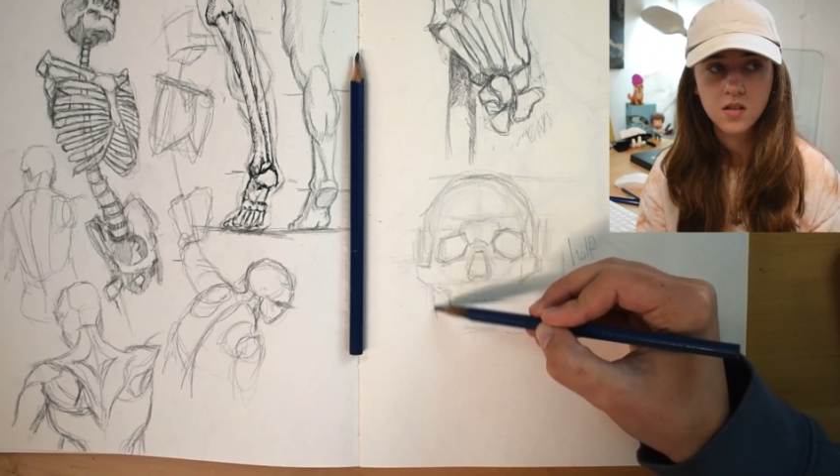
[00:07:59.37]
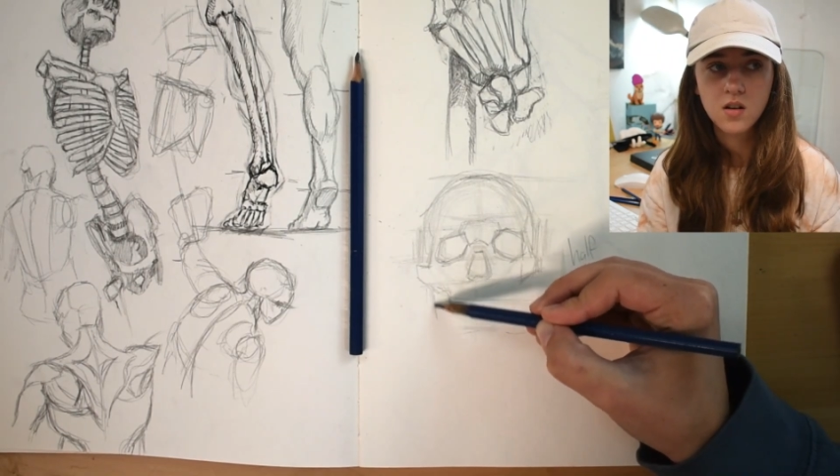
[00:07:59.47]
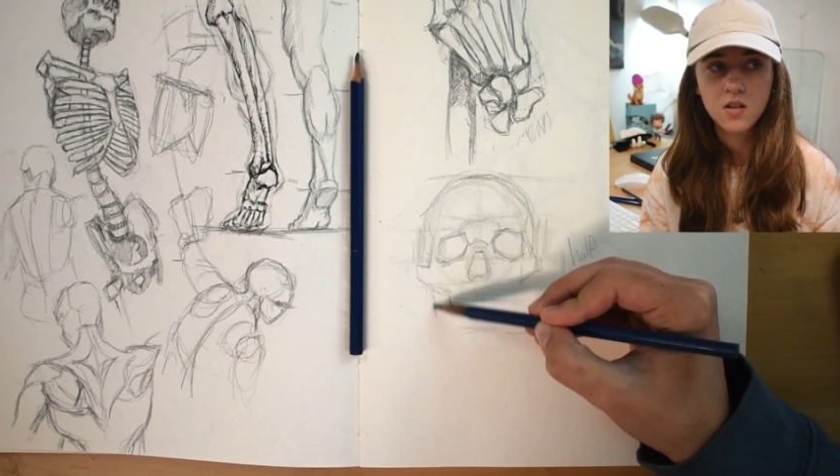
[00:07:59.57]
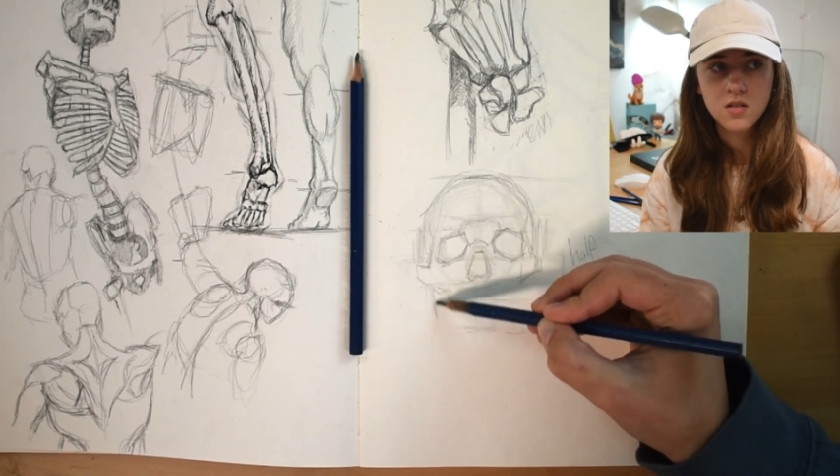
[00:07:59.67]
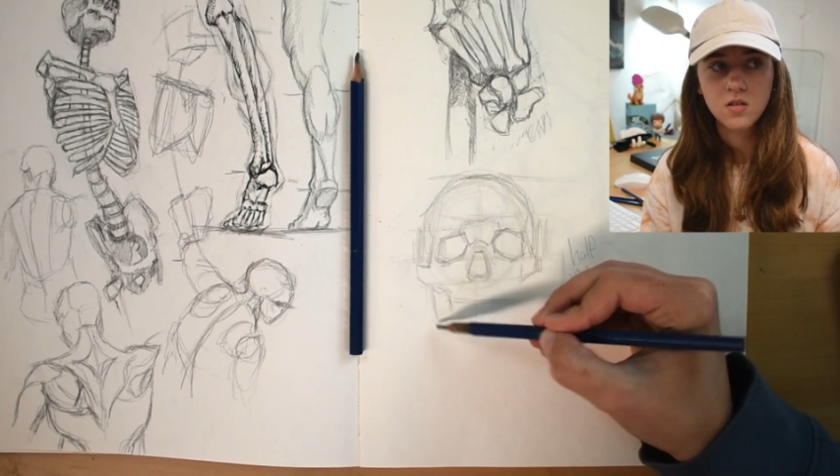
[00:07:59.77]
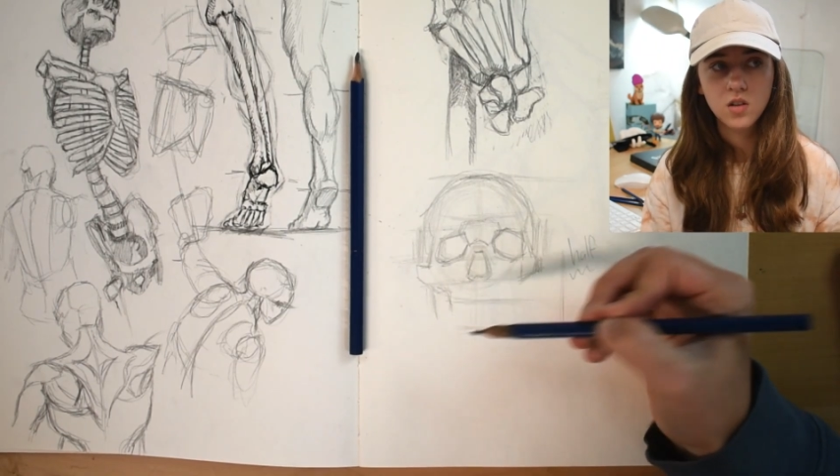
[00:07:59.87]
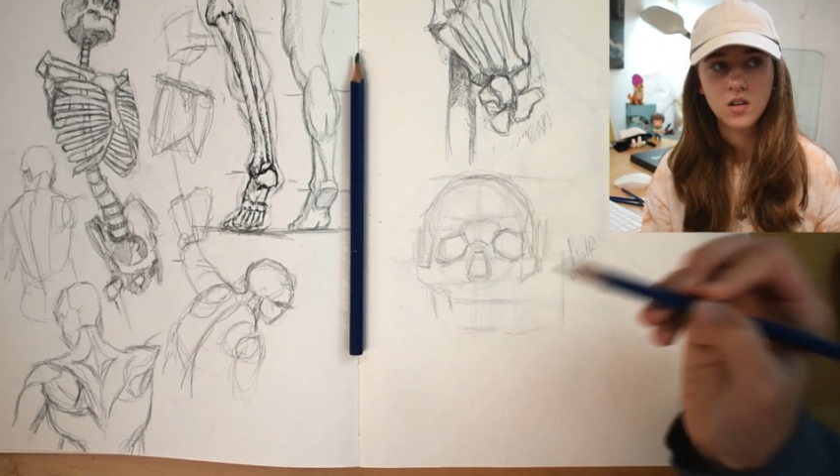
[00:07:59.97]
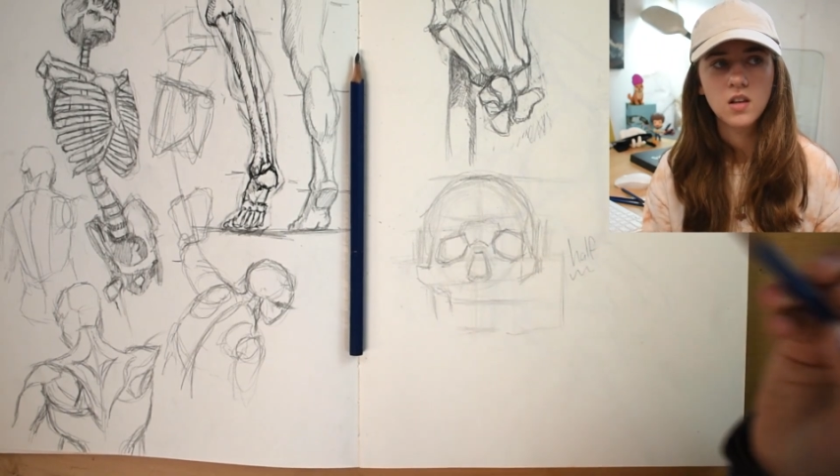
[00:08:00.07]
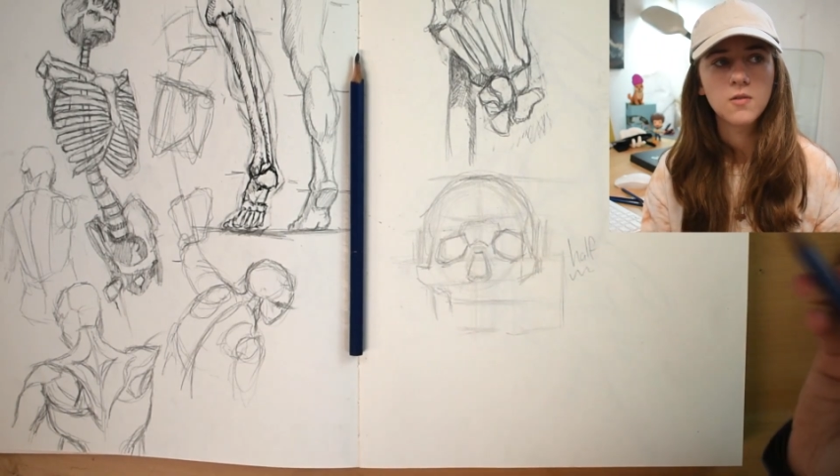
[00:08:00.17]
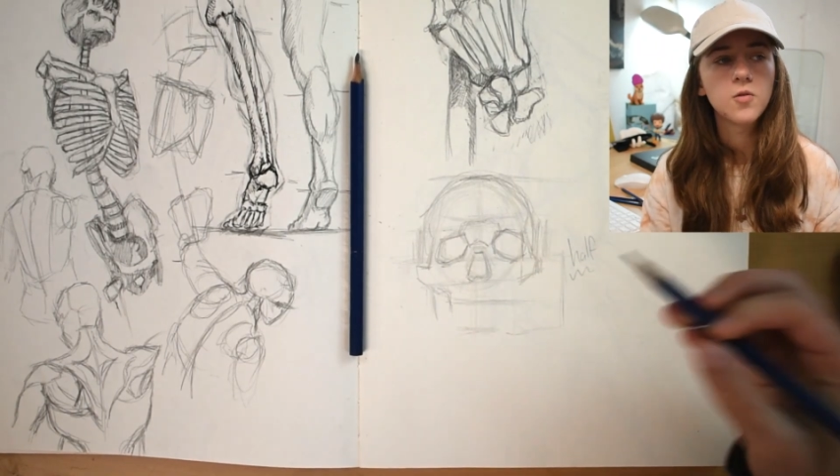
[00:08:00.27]
long as you're
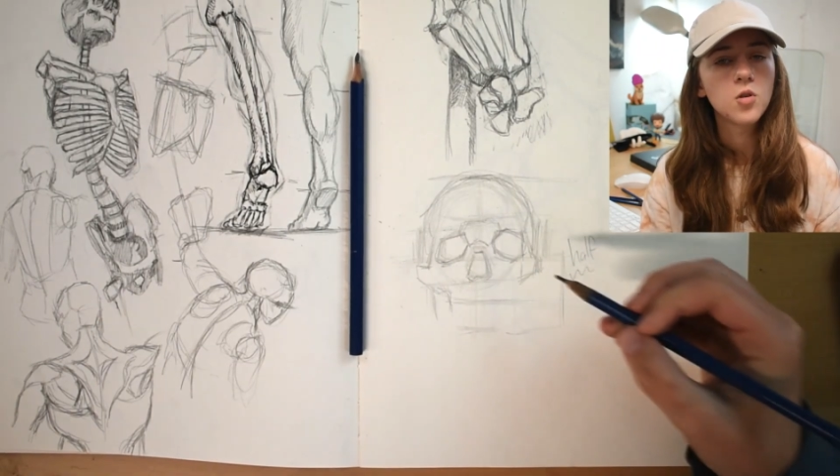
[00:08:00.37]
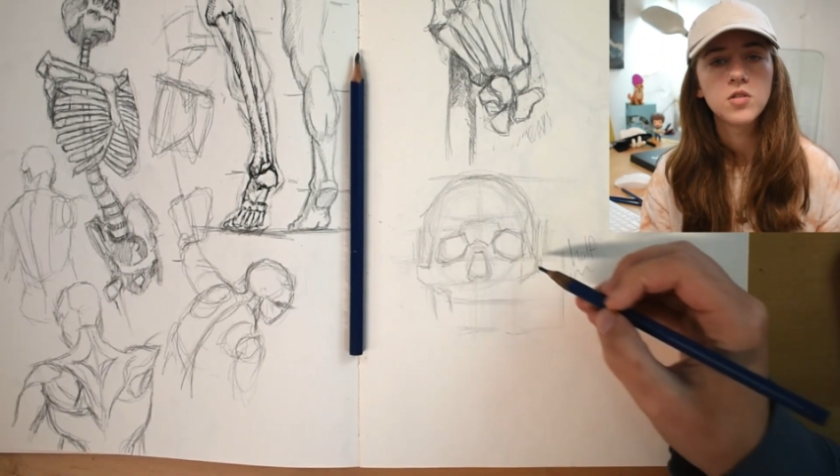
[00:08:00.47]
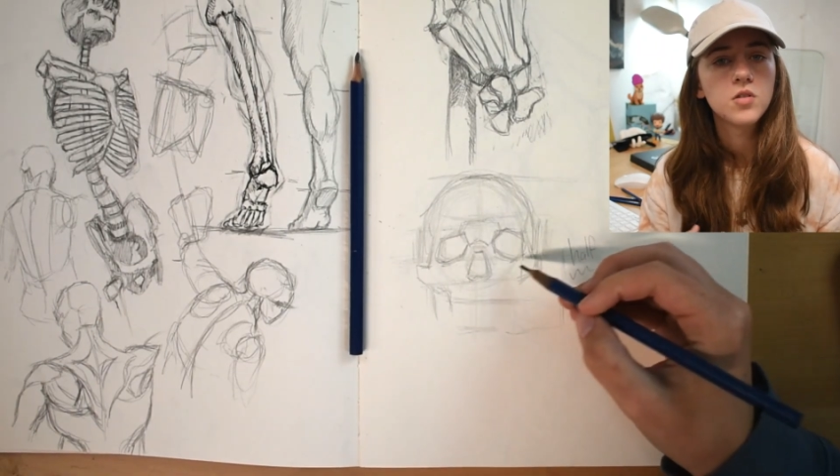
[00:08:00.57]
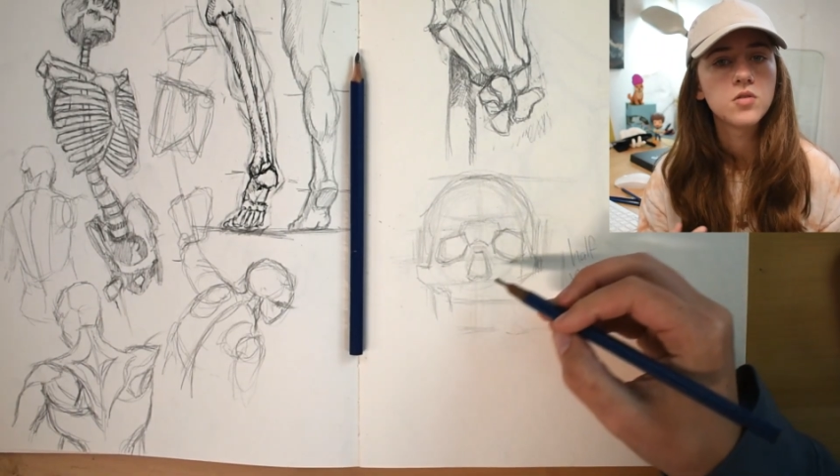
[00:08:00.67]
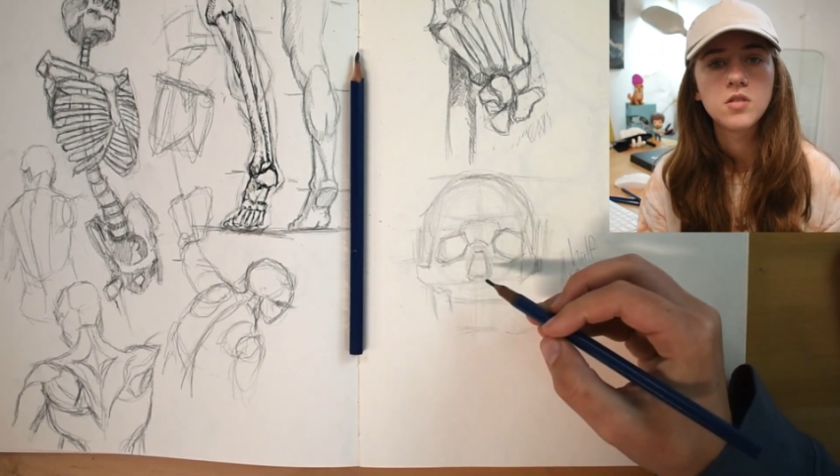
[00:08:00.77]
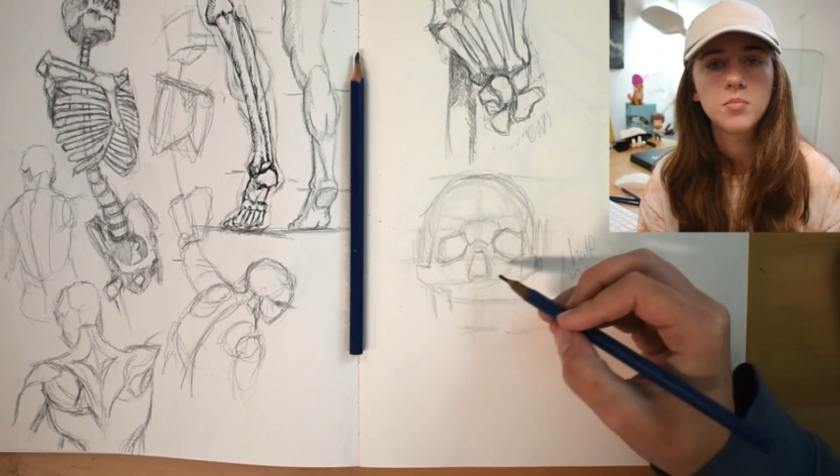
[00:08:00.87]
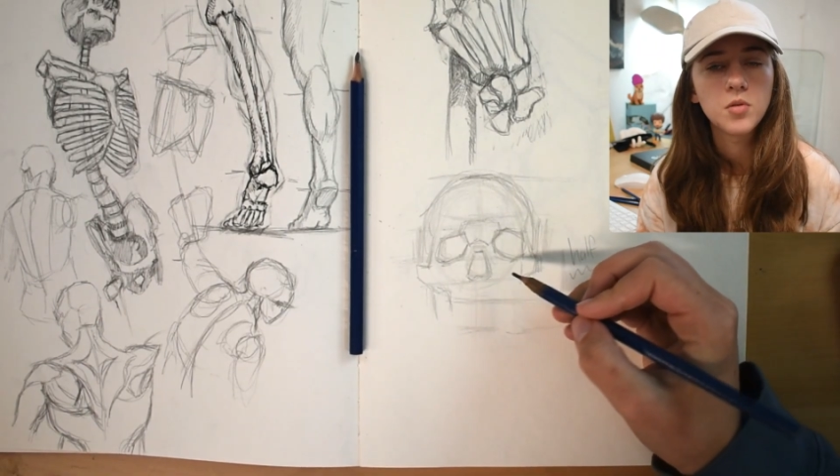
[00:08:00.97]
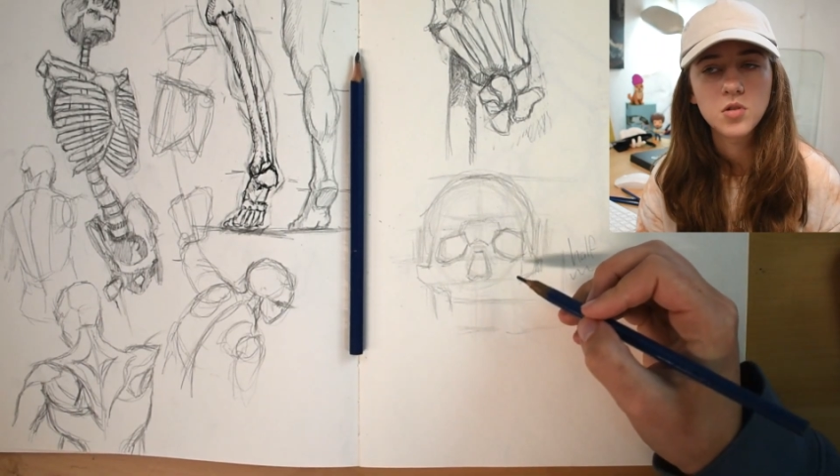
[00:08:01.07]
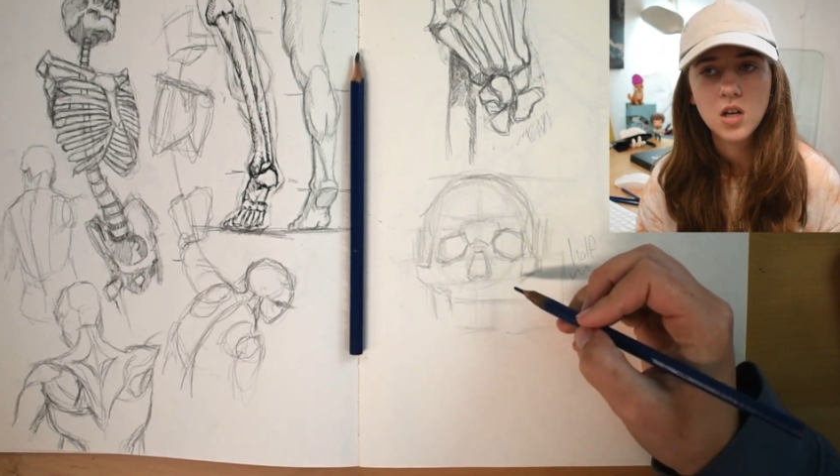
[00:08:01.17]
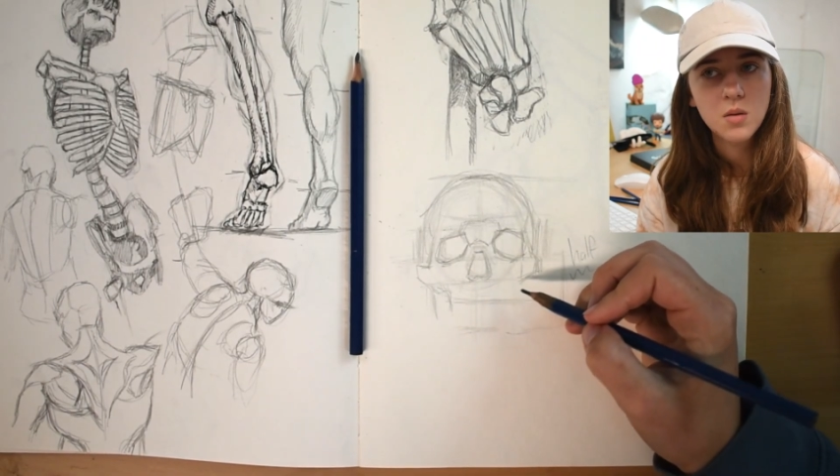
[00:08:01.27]
looking for those
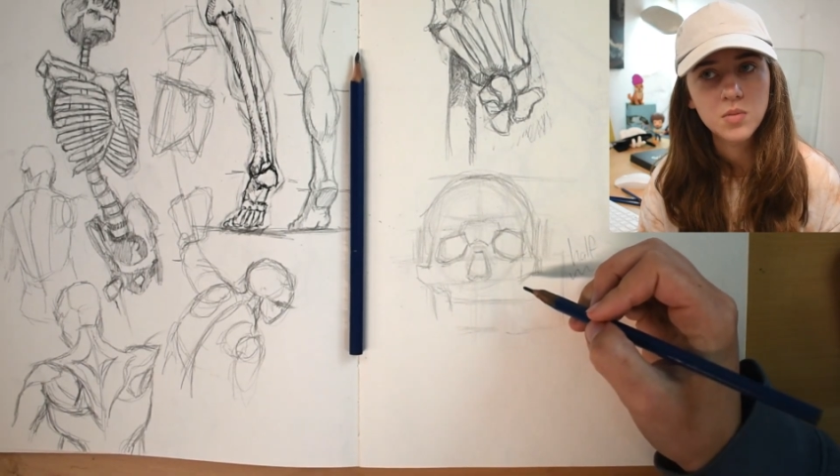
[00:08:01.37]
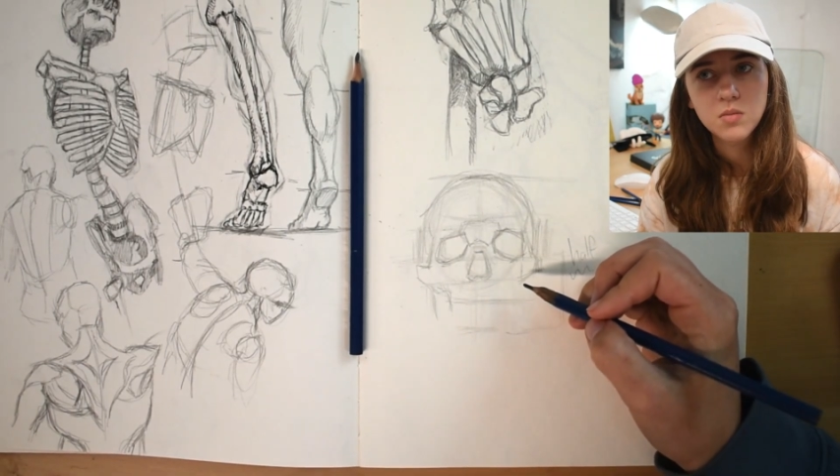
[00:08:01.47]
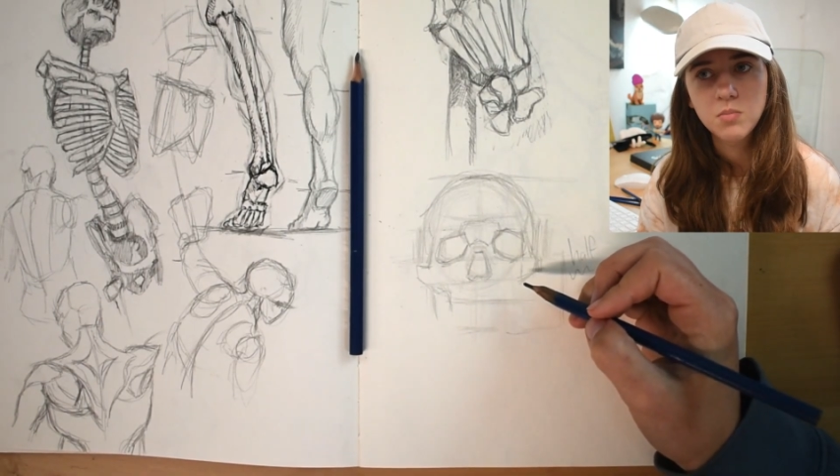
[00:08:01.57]
simple shapes.